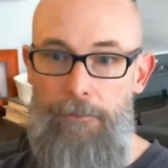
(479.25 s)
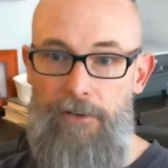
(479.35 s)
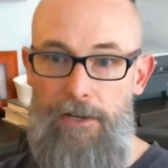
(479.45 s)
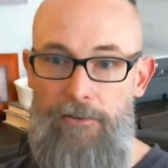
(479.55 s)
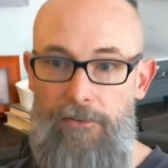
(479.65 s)

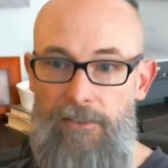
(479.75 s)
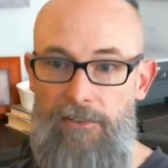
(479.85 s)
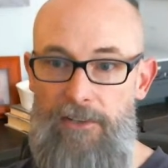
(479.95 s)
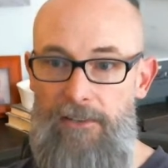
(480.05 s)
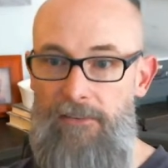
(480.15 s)
projections
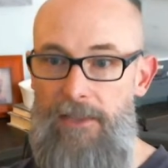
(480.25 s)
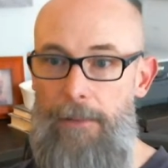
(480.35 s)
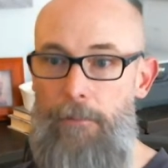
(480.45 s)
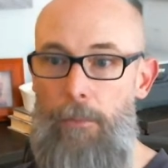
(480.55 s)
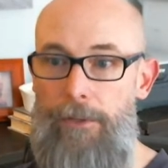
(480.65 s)
suggest
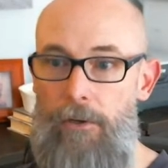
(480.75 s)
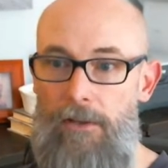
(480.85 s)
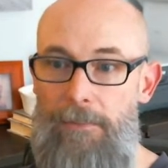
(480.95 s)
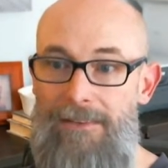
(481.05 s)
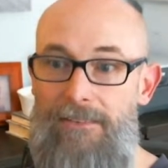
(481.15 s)
that borrowing costs